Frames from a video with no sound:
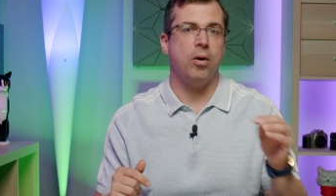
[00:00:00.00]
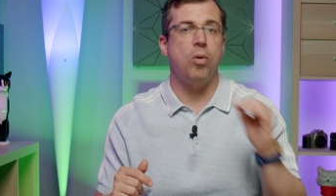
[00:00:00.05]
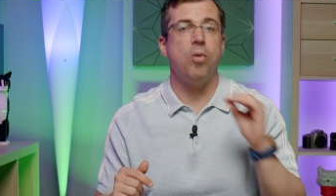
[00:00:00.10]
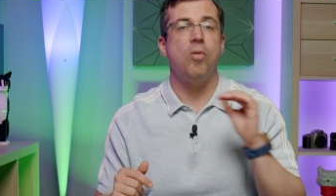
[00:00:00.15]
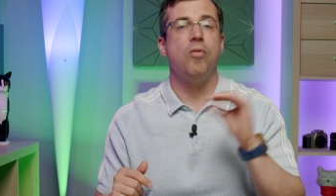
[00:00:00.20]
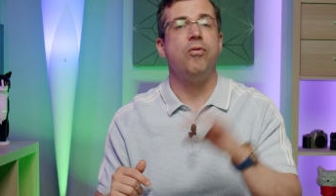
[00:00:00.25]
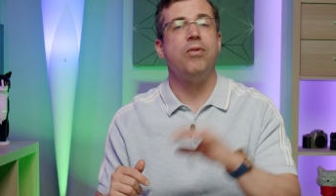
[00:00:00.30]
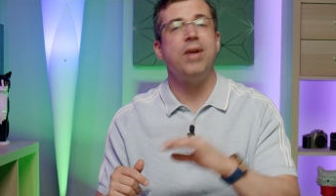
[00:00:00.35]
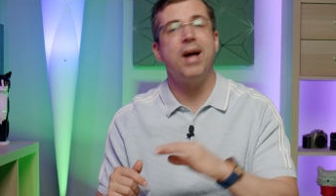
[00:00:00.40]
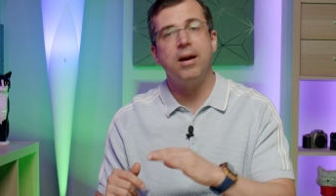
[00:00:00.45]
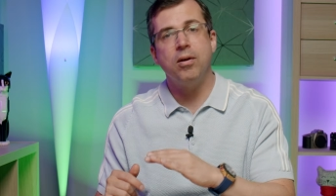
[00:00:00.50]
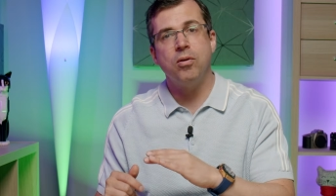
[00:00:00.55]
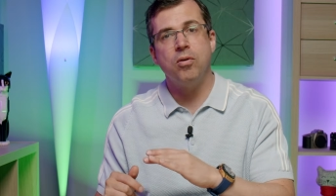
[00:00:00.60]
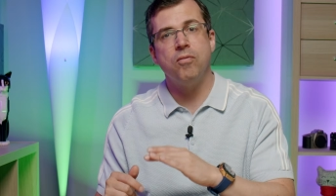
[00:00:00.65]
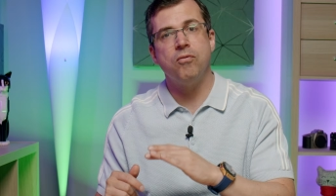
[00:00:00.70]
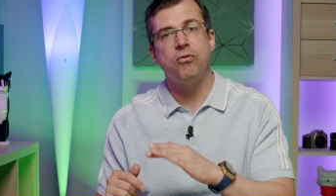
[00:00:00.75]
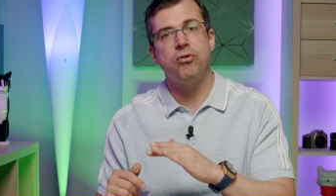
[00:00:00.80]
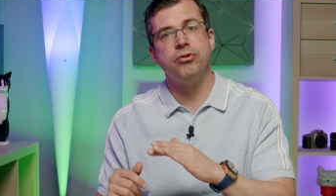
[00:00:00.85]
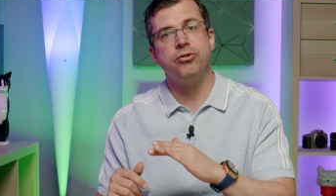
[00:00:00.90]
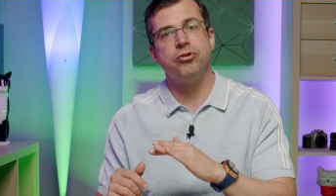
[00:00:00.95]
Offline
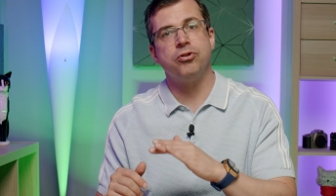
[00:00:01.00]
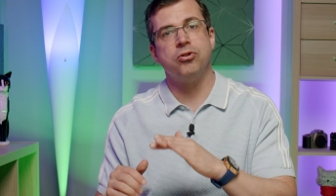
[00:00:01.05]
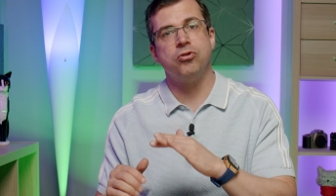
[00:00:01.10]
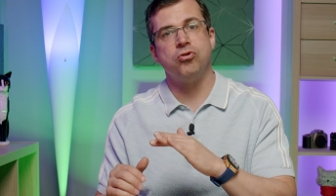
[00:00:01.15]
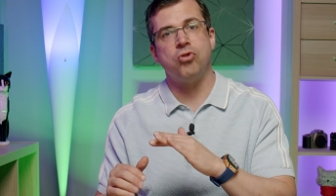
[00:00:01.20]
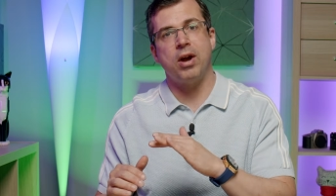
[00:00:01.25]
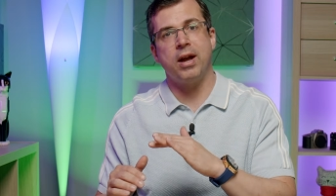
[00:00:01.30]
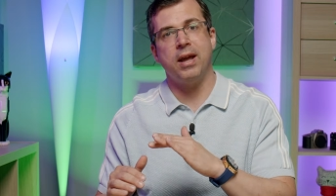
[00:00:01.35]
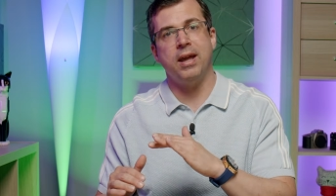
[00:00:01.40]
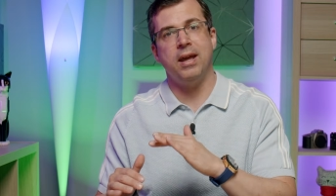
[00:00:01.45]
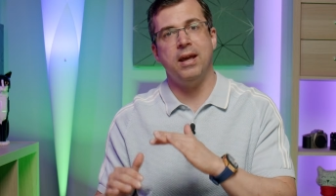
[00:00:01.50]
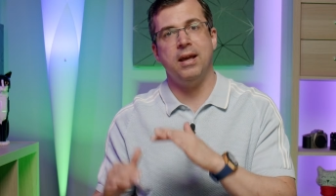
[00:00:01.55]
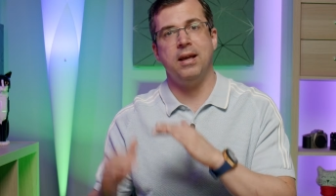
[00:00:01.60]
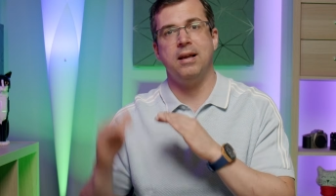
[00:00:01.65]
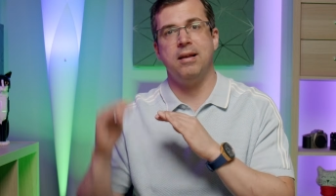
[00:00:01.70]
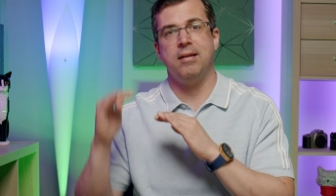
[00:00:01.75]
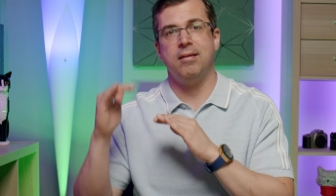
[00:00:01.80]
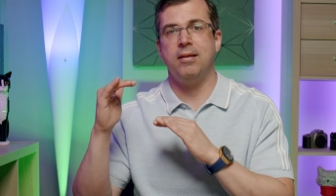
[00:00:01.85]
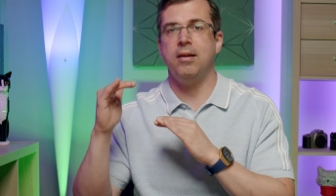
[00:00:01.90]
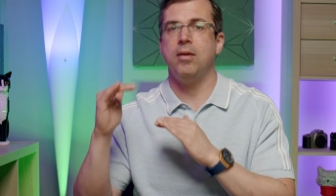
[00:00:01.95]
conversion tracking
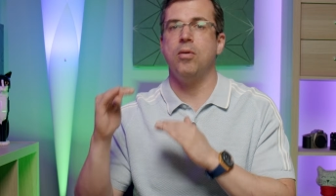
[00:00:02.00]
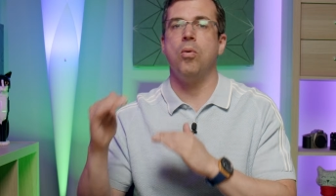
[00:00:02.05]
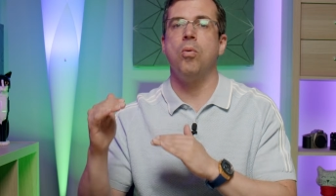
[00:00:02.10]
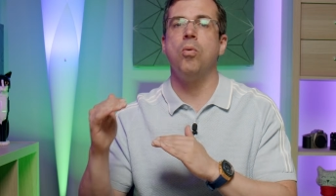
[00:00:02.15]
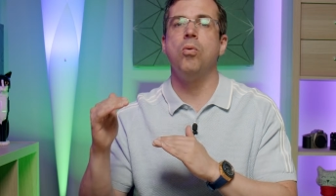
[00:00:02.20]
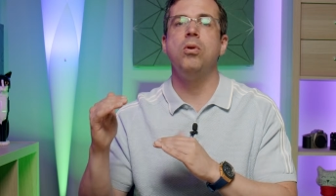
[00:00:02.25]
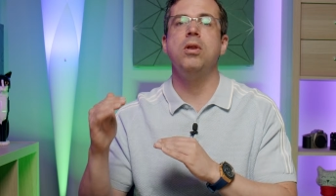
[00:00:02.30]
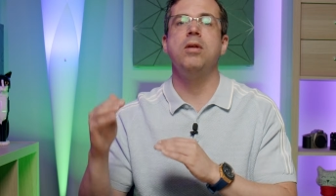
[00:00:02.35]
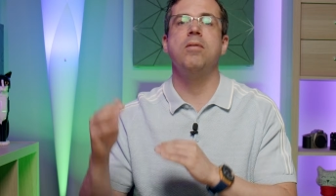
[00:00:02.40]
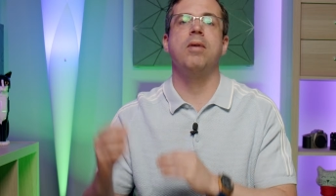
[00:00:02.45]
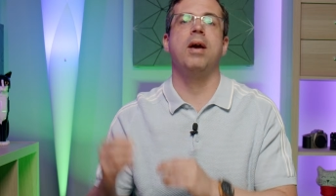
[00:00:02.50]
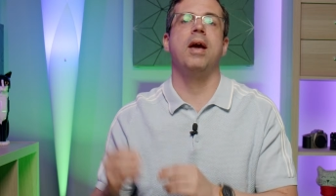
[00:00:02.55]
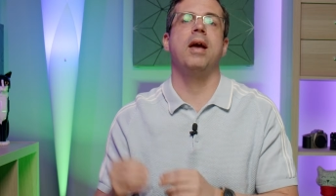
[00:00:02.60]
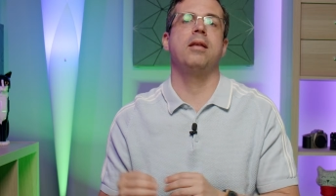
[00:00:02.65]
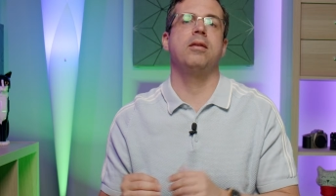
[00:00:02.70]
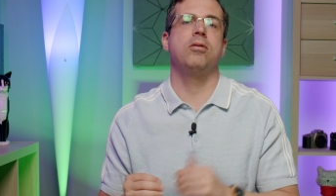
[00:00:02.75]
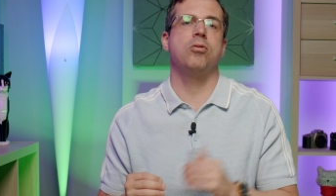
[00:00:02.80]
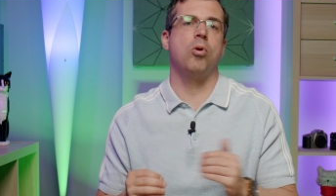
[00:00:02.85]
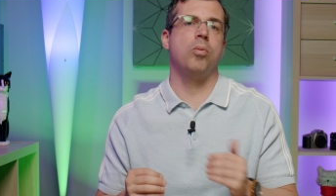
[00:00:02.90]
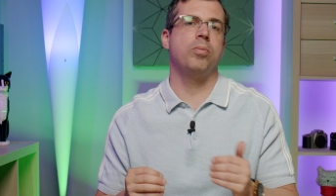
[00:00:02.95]
is the only way
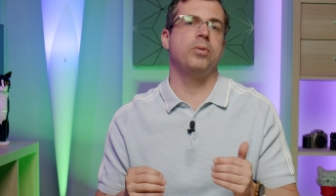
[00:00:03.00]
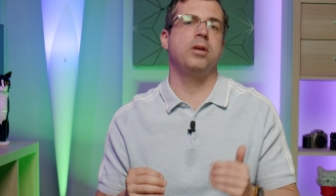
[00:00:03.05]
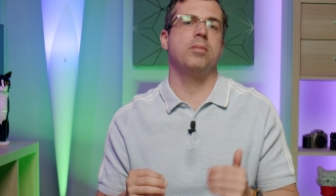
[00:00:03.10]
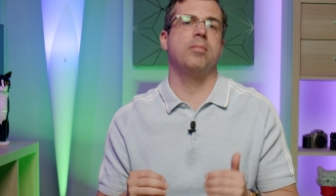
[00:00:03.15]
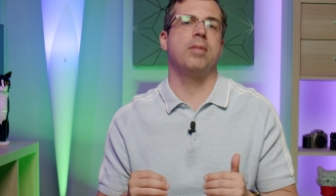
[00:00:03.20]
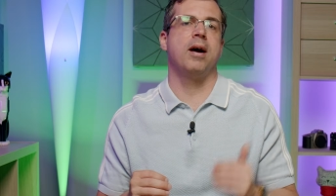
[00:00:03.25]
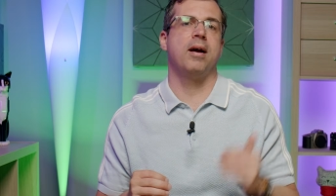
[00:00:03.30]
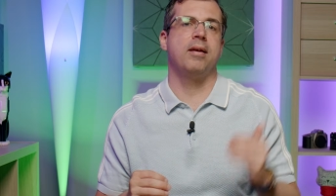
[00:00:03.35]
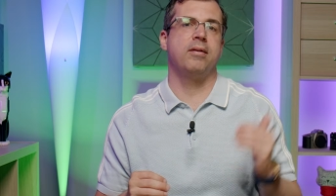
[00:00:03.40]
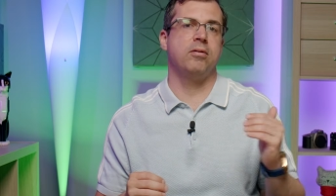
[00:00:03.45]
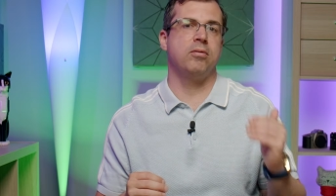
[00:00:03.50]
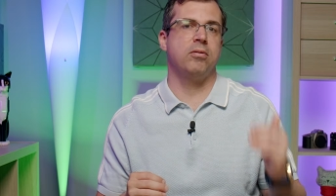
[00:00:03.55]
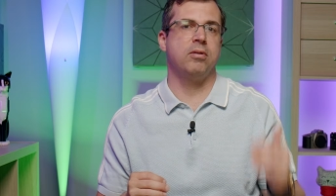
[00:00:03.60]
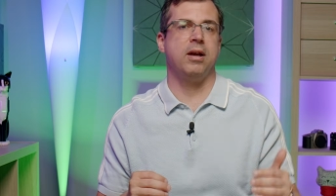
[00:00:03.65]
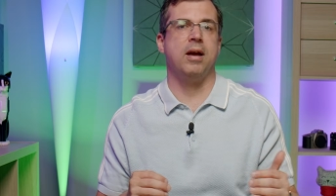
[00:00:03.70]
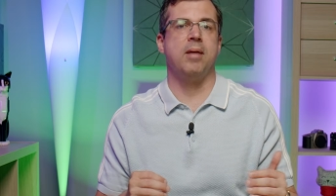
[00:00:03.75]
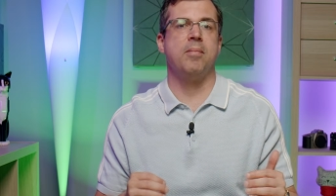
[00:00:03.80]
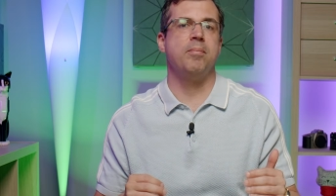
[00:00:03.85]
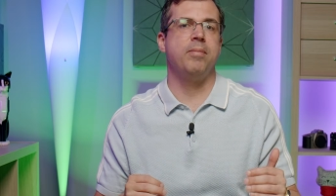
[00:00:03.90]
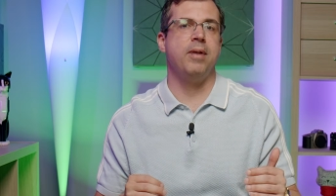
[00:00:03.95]
to optimize your
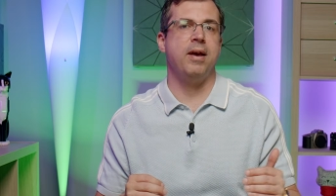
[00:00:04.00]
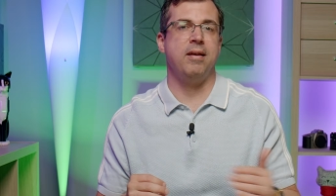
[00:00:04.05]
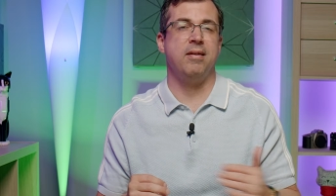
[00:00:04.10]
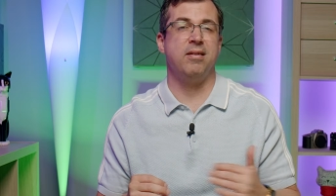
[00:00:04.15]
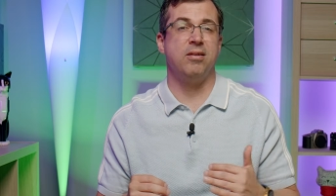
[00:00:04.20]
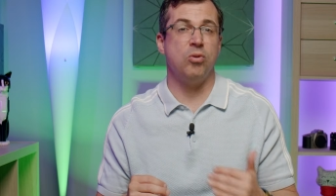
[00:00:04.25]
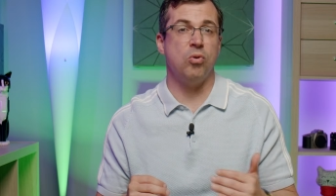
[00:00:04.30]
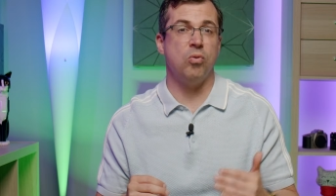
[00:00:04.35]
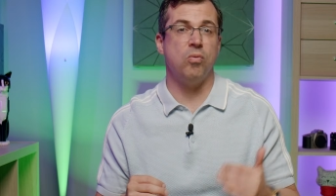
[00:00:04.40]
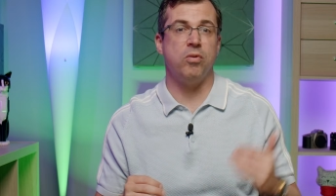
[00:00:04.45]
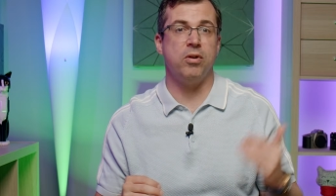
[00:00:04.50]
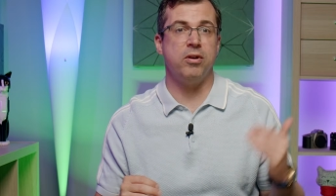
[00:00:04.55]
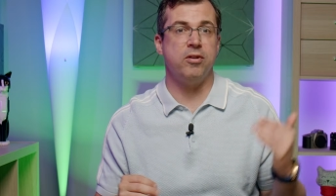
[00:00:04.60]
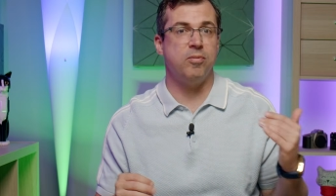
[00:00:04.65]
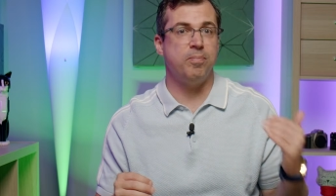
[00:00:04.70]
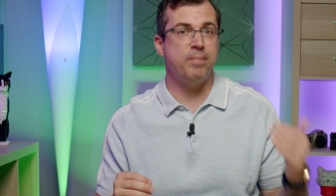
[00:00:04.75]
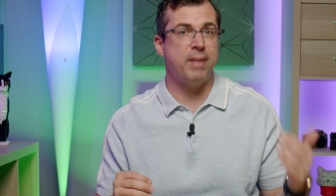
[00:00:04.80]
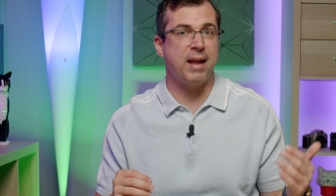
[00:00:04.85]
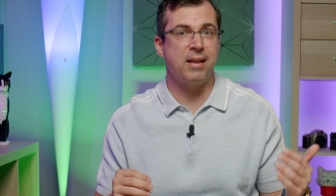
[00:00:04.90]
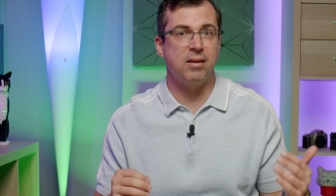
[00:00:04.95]
campaigns towards
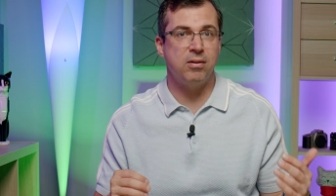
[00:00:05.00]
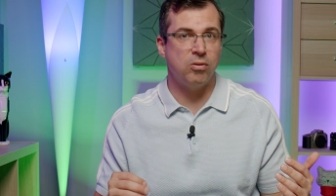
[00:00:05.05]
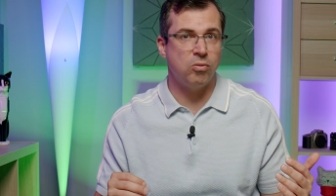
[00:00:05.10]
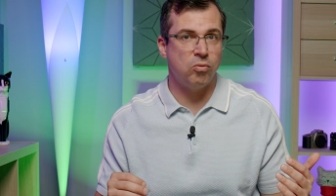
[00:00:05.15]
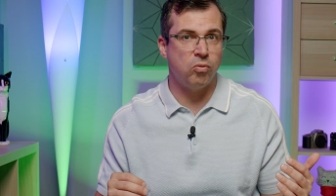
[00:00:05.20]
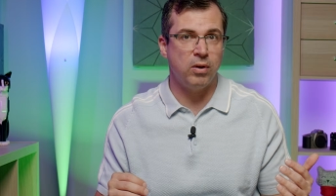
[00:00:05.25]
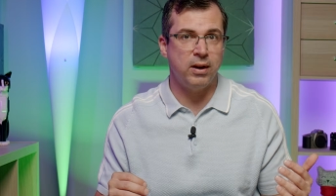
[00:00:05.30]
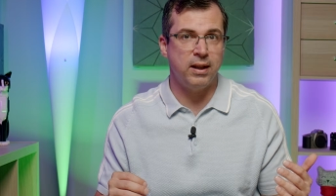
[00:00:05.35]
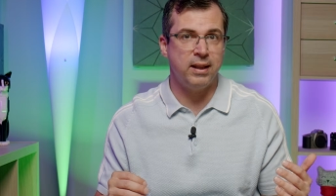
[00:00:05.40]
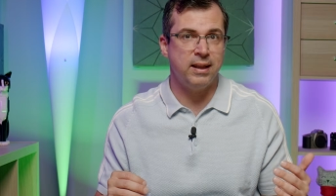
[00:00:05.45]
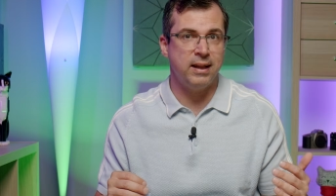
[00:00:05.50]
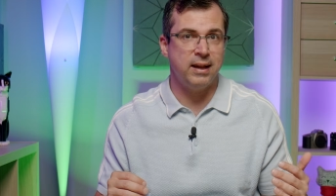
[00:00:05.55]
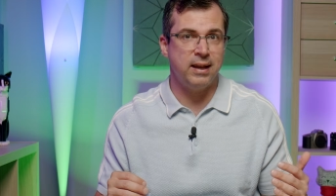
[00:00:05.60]
better quality